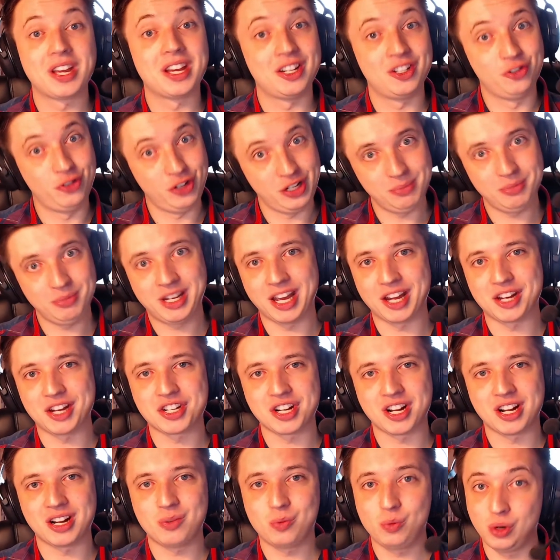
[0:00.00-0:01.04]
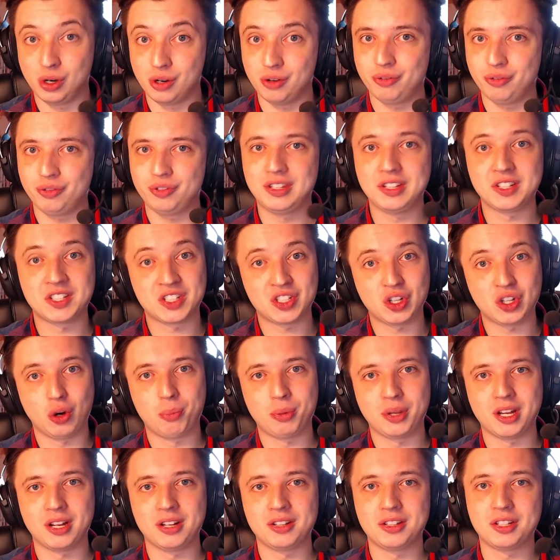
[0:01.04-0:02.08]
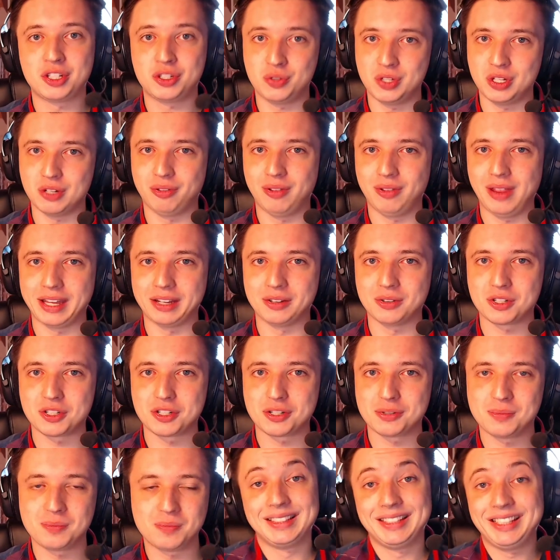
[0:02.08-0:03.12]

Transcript: Dreamcatcher with Dystopia, The Tree of Language.